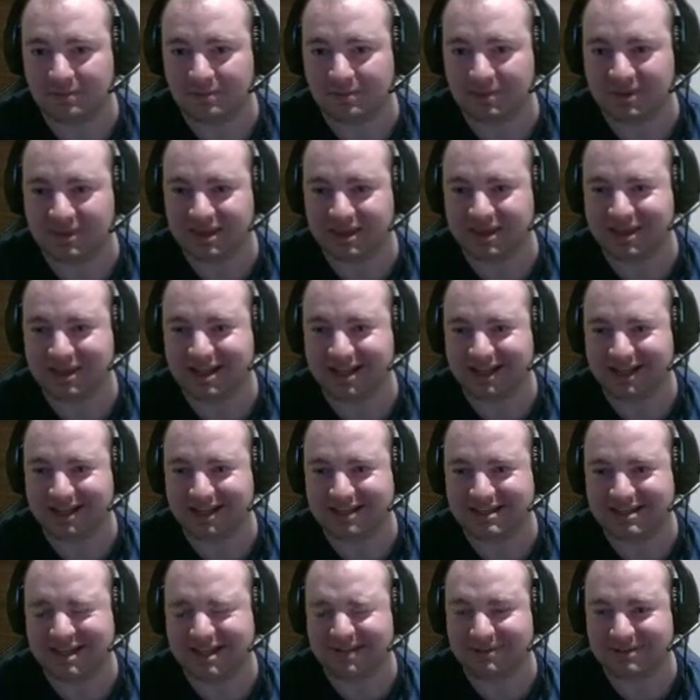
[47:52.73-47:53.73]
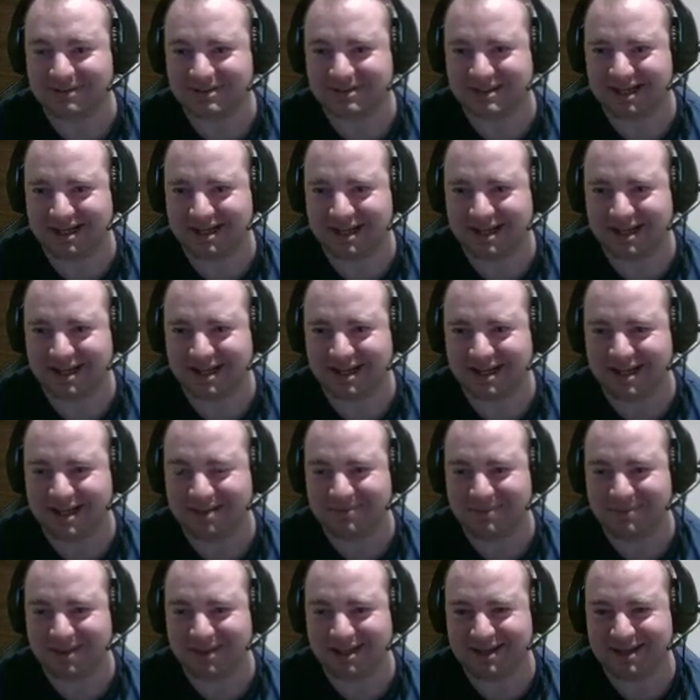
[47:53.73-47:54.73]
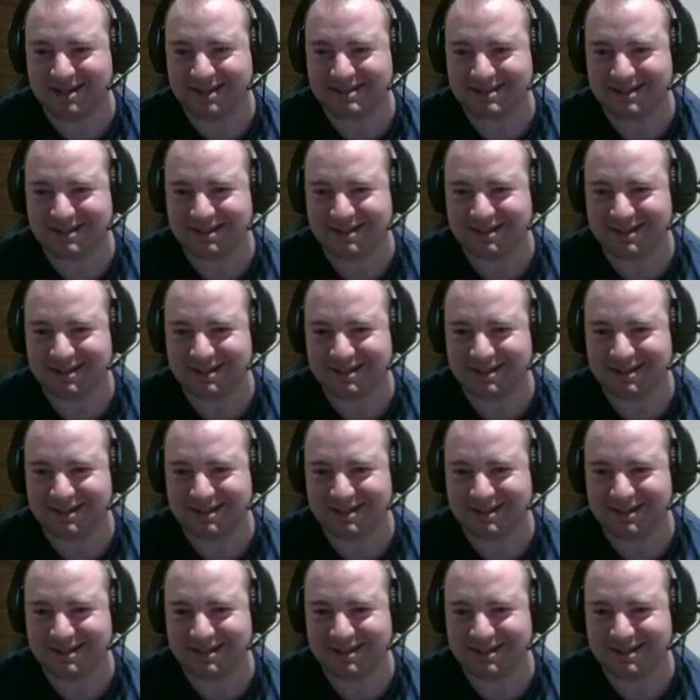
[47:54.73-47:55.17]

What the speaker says: Nice, that was amazing.